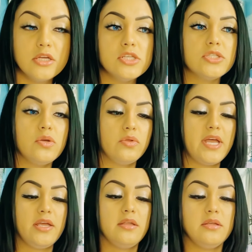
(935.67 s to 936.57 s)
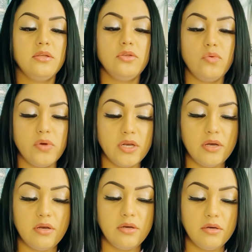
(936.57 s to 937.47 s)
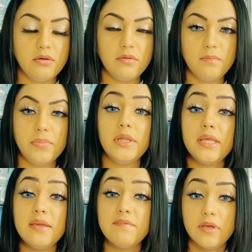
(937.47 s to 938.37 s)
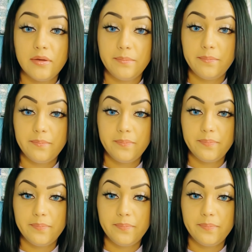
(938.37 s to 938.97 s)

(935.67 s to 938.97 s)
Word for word: So that you can believe Him.